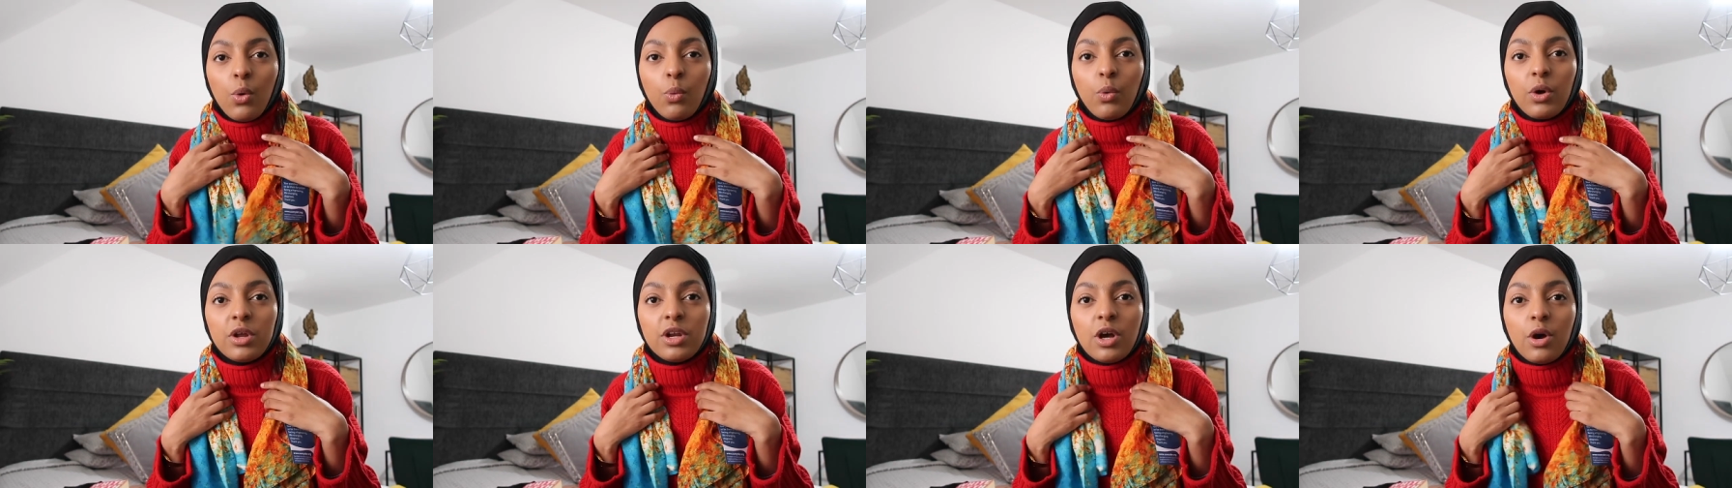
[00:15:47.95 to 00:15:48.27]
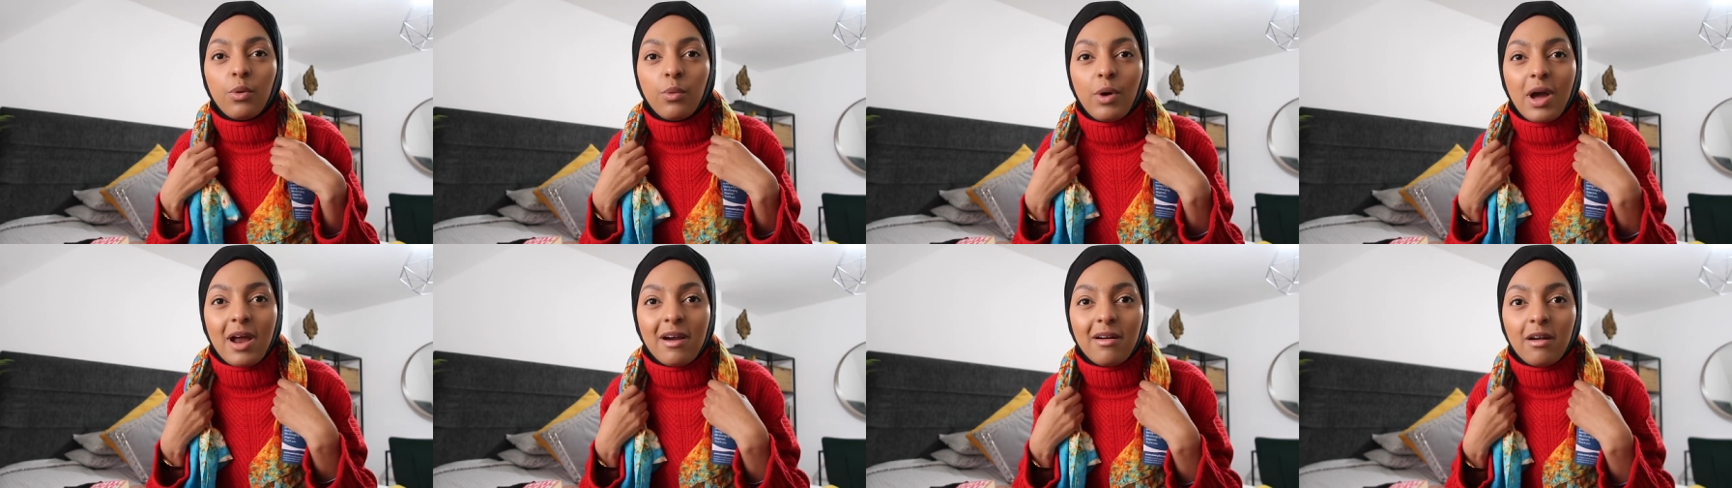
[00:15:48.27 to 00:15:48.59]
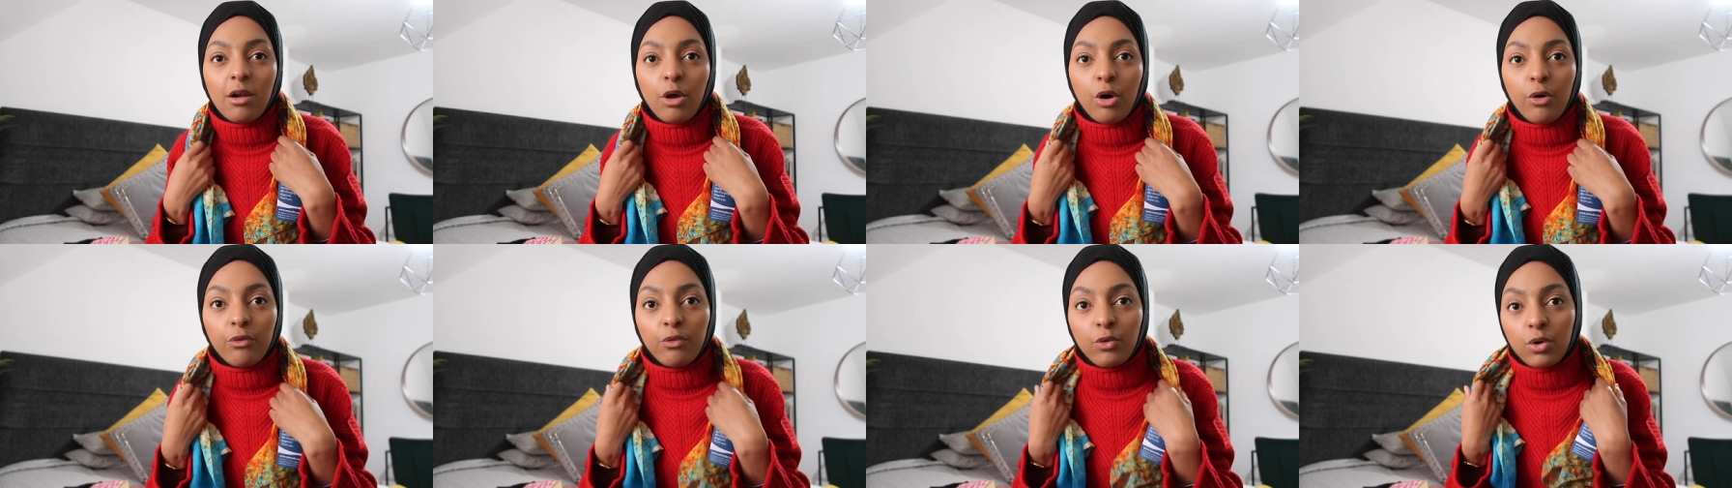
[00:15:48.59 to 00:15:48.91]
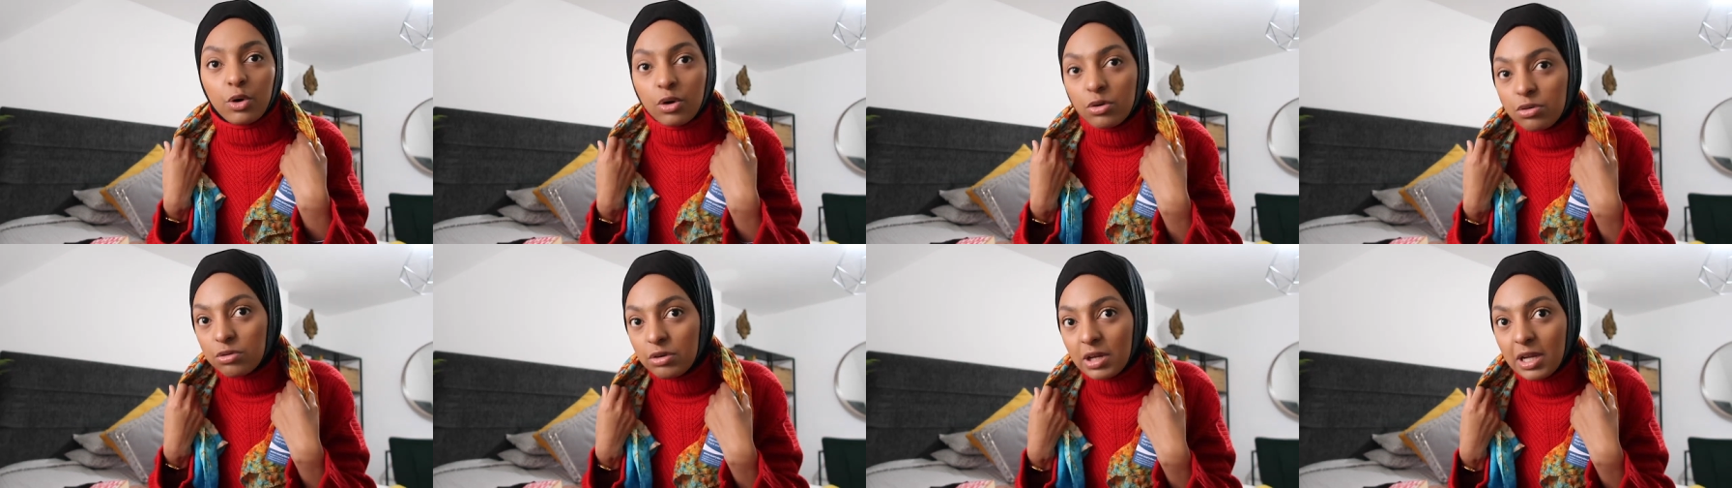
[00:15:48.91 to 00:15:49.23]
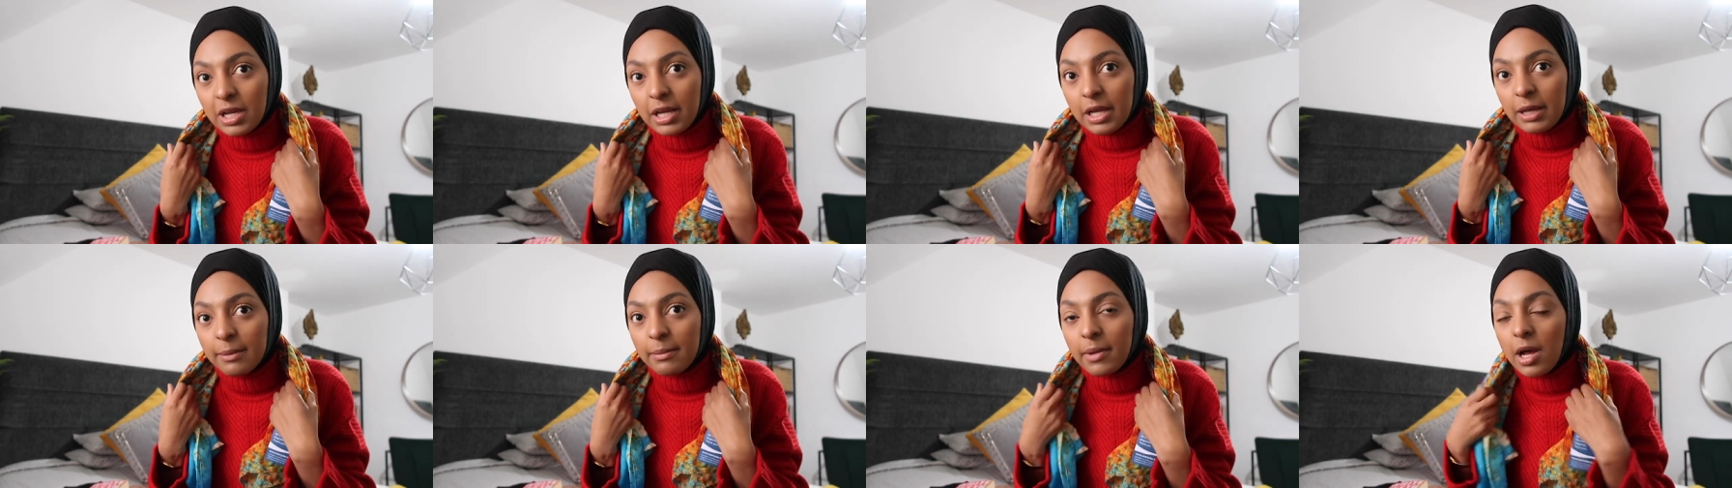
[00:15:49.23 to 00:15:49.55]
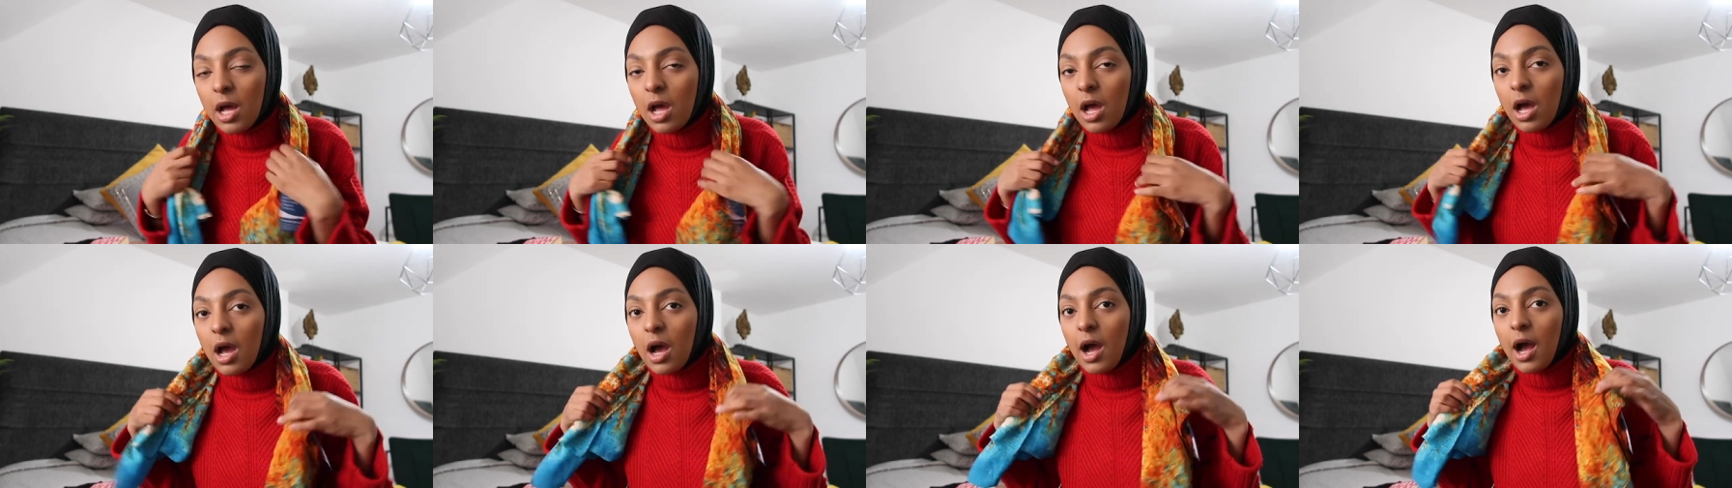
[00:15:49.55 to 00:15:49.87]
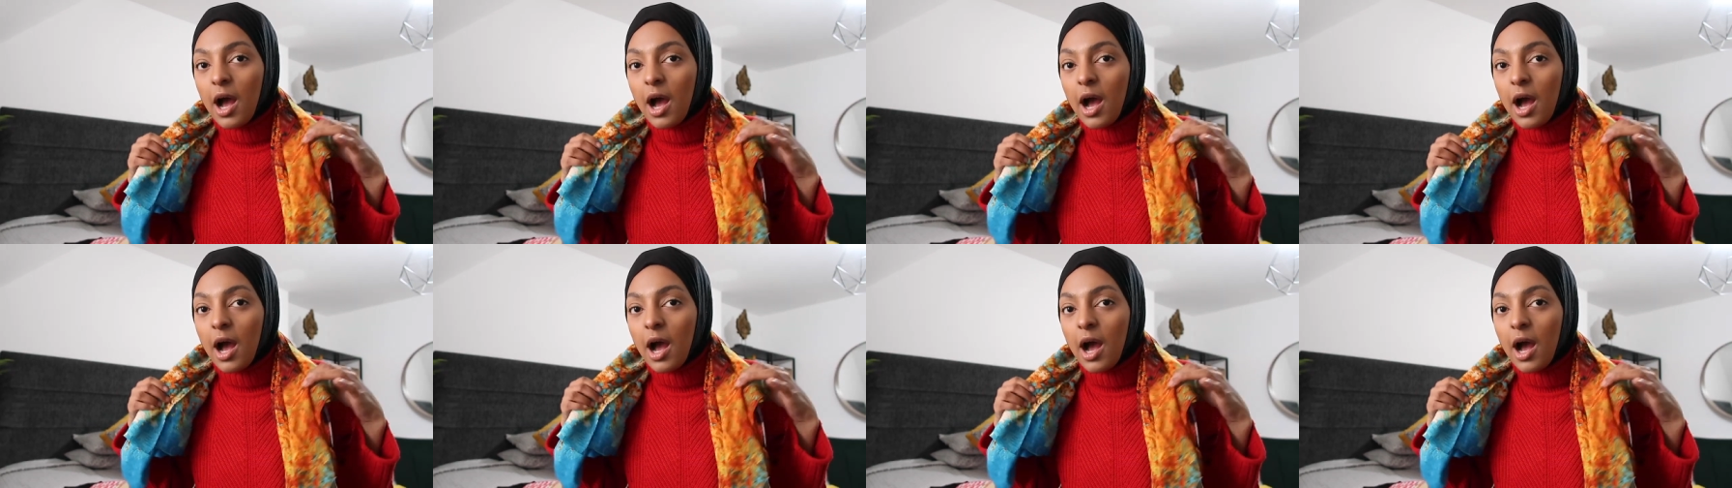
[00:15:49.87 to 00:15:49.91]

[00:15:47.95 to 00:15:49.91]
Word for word: when I wear a lot of cream,